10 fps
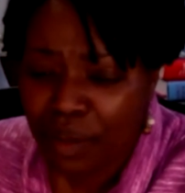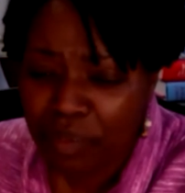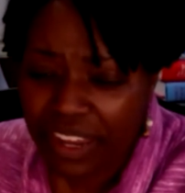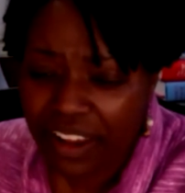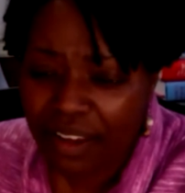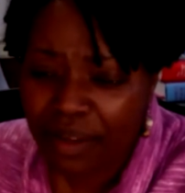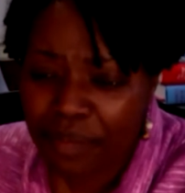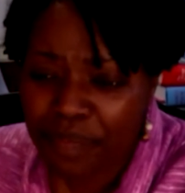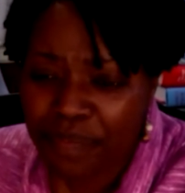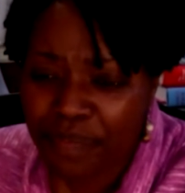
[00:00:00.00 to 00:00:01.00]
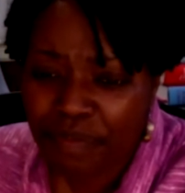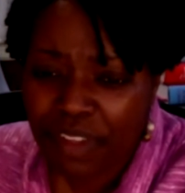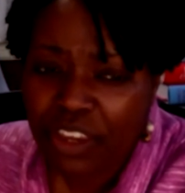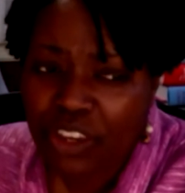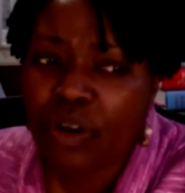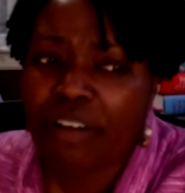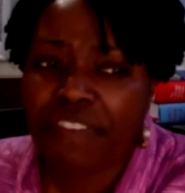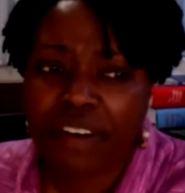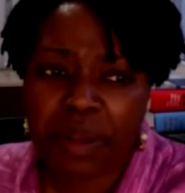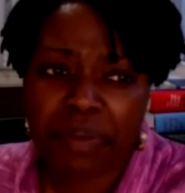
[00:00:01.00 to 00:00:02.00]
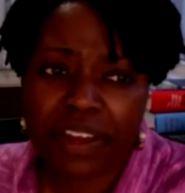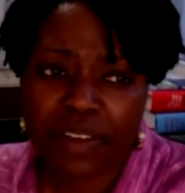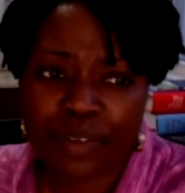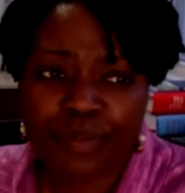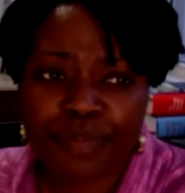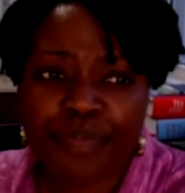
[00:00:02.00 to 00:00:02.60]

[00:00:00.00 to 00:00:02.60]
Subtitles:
But I've thought about